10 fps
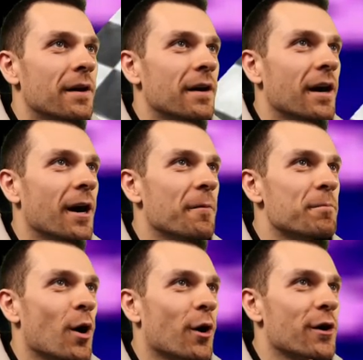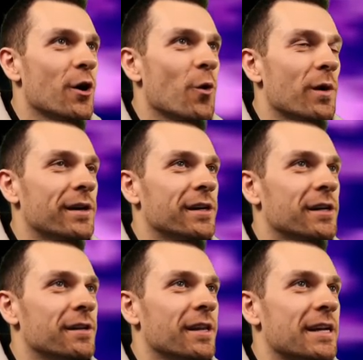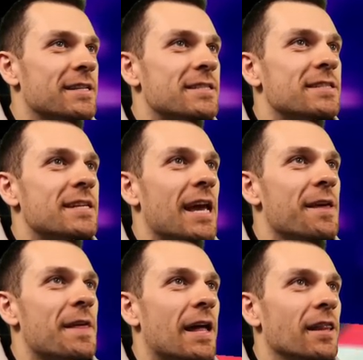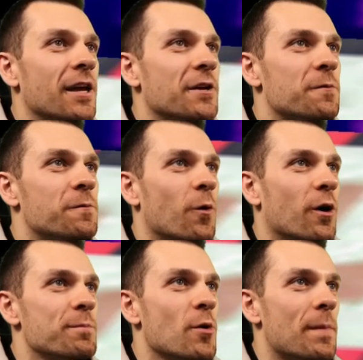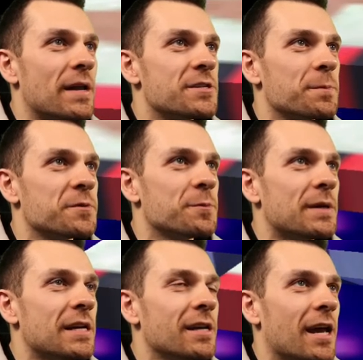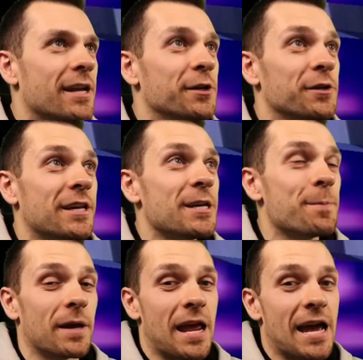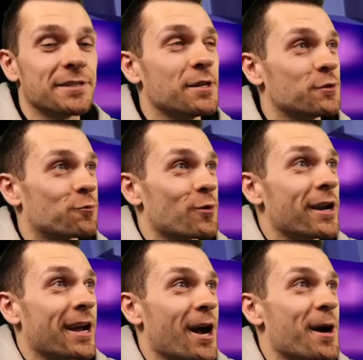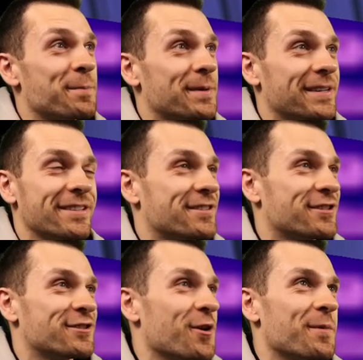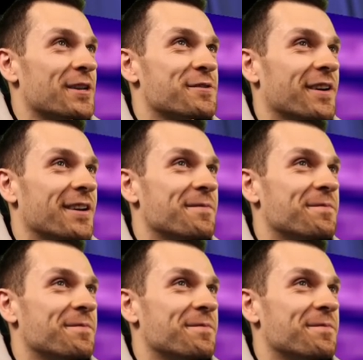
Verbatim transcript: uh, Mario will like take that like forward momentum speed and he'll keep it as he's running up. It's so much fun.